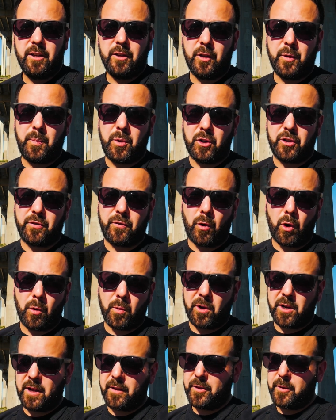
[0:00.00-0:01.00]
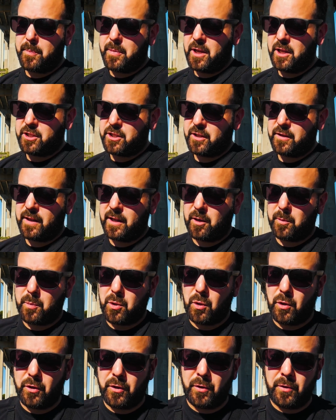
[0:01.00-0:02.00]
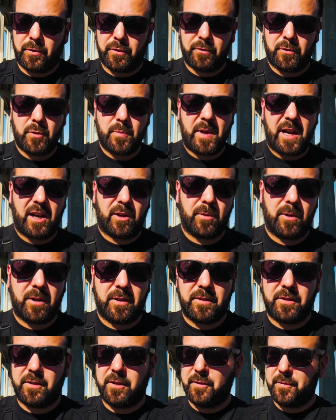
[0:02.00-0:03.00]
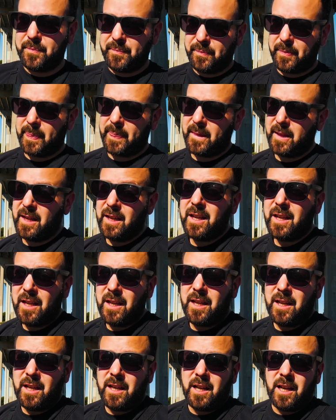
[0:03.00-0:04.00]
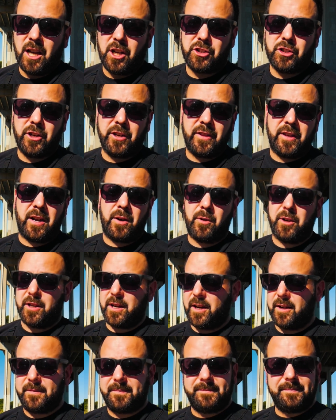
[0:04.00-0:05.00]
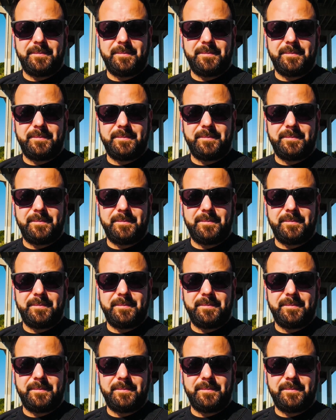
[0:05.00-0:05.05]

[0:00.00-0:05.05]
you push forward on the pitch and that'll pull you through backwards. So I'll show you that one now.